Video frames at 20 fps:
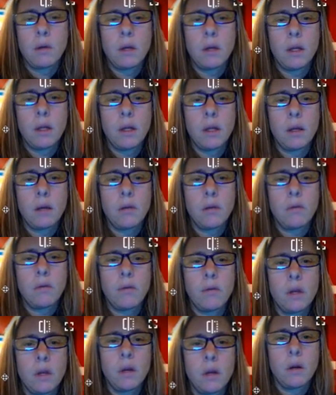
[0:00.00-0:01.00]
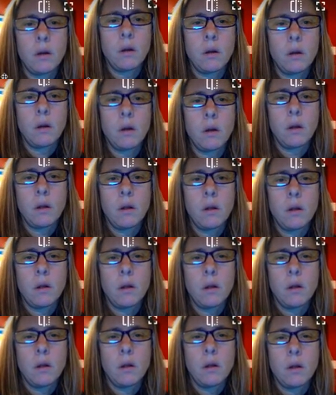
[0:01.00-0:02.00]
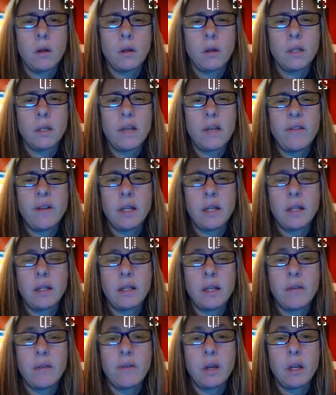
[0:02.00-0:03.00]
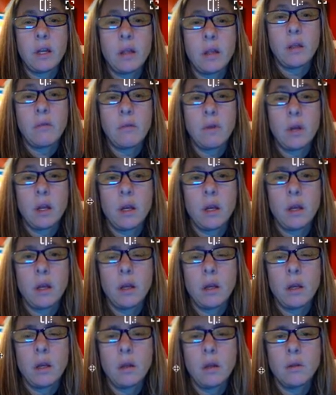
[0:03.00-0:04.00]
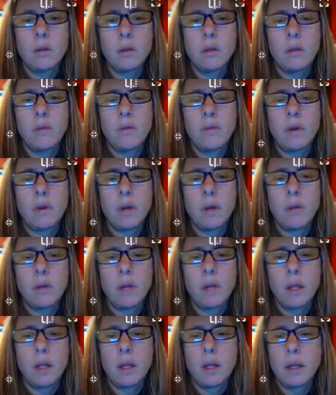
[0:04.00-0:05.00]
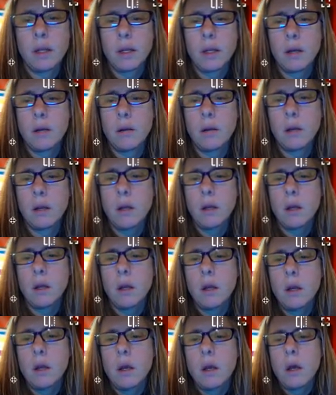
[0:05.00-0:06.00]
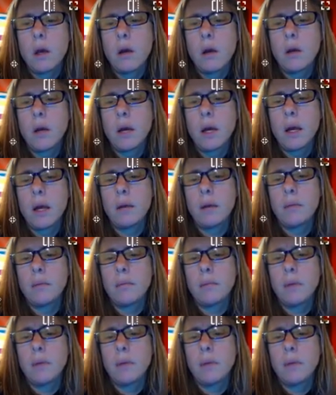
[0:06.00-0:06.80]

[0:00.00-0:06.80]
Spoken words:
I can go over here. 1773. You should have already written that down. Okay.